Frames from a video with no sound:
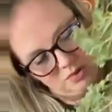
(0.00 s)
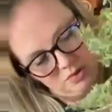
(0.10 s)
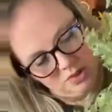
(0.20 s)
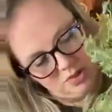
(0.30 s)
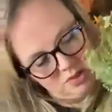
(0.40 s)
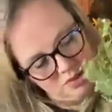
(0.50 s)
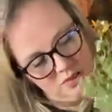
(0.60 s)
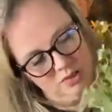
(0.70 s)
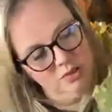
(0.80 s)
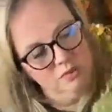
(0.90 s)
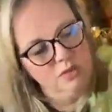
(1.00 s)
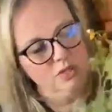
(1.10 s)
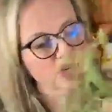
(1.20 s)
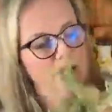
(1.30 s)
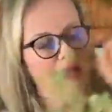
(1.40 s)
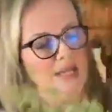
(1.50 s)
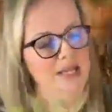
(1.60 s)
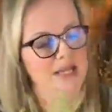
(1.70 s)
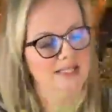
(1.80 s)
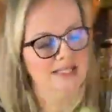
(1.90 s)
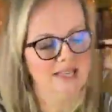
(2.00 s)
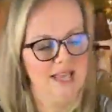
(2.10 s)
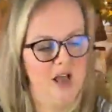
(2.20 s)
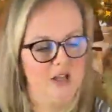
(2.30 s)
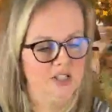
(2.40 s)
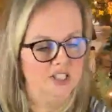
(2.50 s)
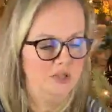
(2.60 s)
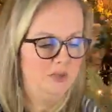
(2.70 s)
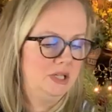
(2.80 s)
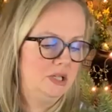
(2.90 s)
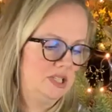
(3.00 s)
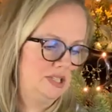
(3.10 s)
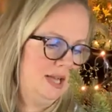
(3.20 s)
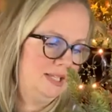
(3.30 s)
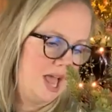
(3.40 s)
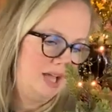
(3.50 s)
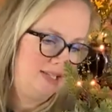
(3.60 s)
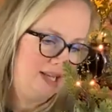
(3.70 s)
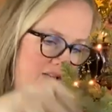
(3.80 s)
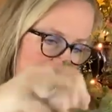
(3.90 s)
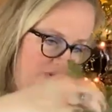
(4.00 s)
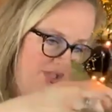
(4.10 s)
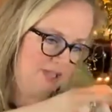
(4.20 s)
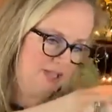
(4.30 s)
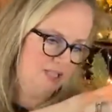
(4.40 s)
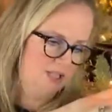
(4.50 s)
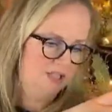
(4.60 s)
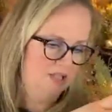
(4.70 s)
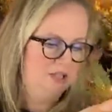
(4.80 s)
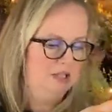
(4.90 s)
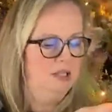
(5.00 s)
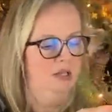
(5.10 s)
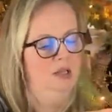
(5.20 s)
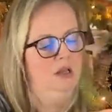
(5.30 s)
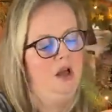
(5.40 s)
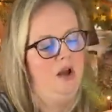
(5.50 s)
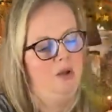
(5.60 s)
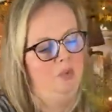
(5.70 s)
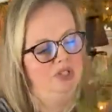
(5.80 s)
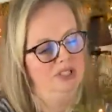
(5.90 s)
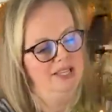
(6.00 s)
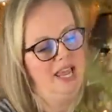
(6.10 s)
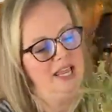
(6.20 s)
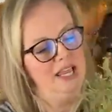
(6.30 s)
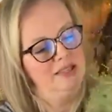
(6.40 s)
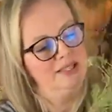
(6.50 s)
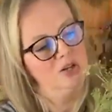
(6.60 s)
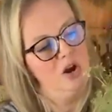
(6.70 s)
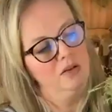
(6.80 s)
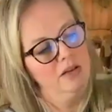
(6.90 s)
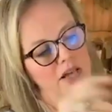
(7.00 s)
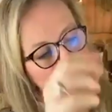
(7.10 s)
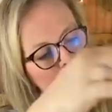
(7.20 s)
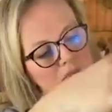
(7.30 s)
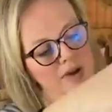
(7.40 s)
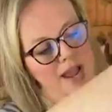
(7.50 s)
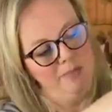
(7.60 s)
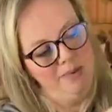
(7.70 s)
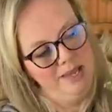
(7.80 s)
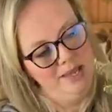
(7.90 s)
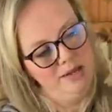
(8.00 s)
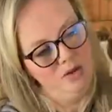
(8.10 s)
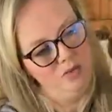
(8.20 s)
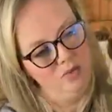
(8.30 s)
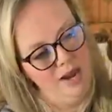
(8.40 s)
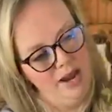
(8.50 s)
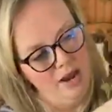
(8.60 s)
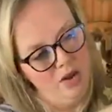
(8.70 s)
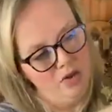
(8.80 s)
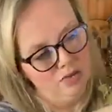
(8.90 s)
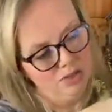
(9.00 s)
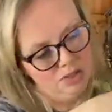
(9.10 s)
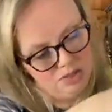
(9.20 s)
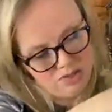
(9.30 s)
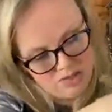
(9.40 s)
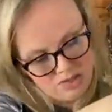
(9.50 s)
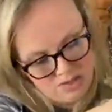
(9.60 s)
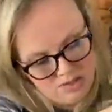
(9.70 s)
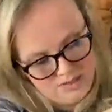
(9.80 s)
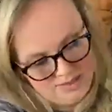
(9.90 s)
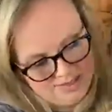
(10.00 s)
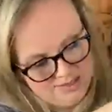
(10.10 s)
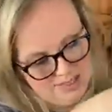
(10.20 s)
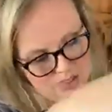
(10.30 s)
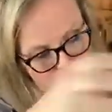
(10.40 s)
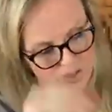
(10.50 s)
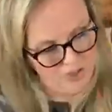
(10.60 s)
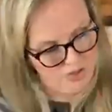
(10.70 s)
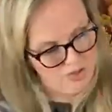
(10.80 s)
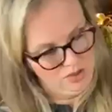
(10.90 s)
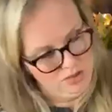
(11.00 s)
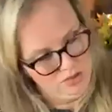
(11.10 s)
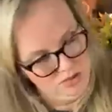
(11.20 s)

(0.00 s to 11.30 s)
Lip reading: or check in and see how you're doing, just like texting a friend. All right, we're just taking this garland and we're wrapping it around the center